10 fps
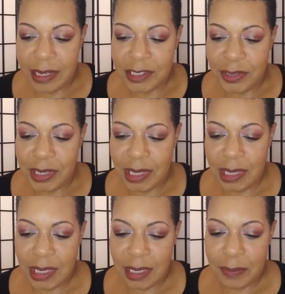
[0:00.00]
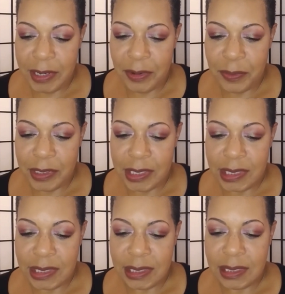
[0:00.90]
started thinking about
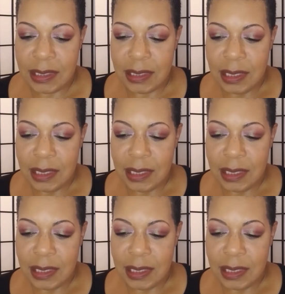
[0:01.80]
was,